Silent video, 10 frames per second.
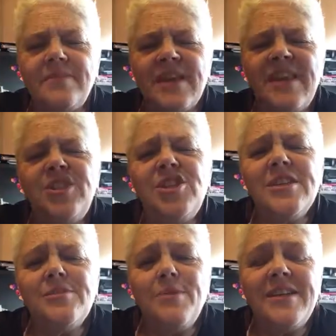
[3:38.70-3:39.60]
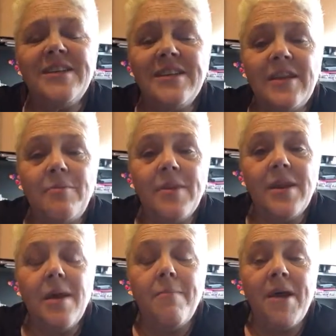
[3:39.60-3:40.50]
And then she explained a little
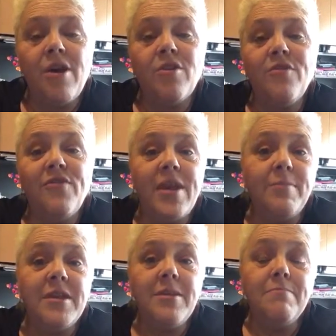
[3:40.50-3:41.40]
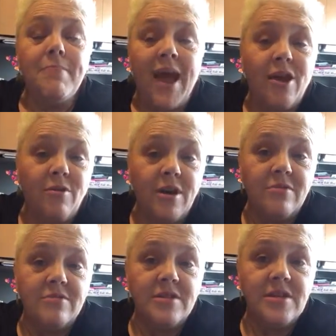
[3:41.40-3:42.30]
bit about her family
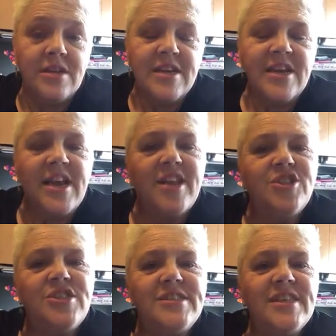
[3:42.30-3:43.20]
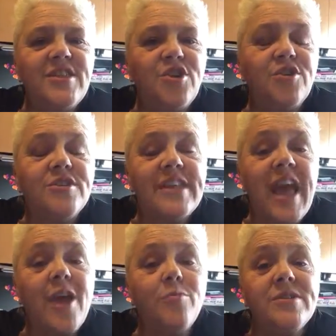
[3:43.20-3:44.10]
background. And she said that her
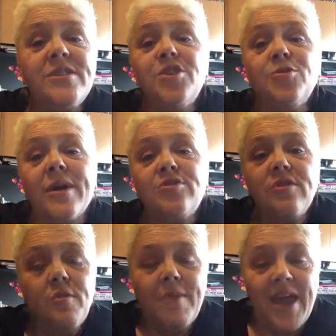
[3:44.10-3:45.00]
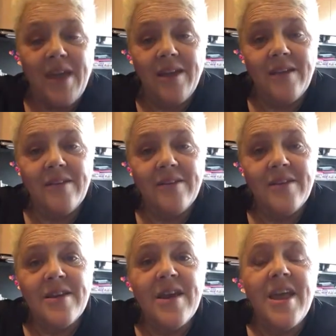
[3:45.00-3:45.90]
dad was the director of a bank,
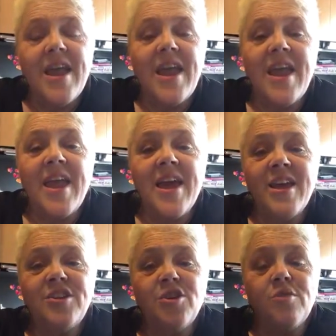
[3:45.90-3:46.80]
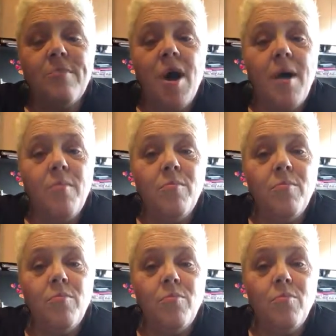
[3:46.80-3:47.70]
and her mom
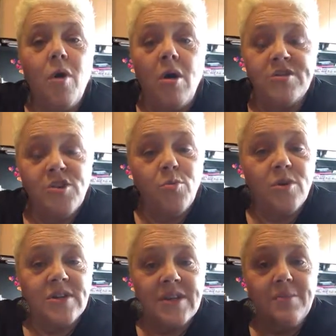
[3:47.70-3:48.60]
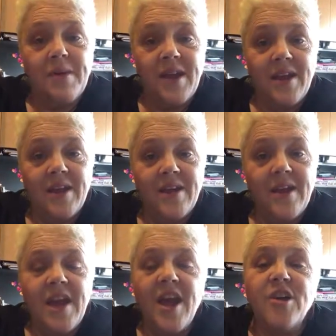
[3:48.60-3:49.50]
also worked at a
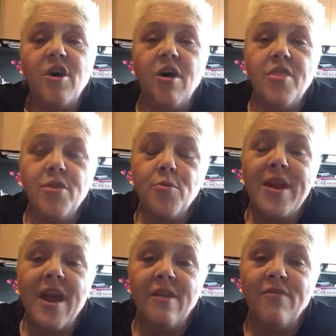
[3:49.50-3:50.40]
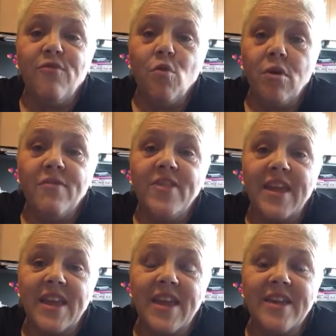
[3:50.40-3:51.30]
bank, and 3 out of 4 of the
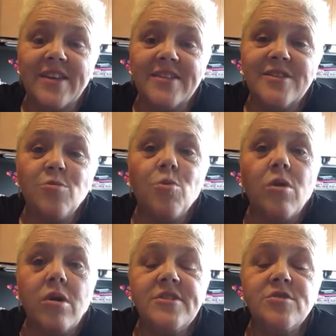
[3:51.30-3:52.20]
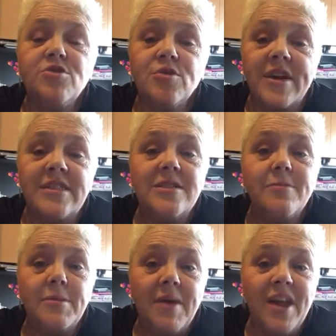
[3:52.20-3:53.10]
kids were also trained to
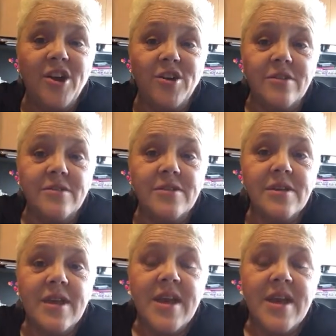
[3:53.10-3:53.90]
be bankers.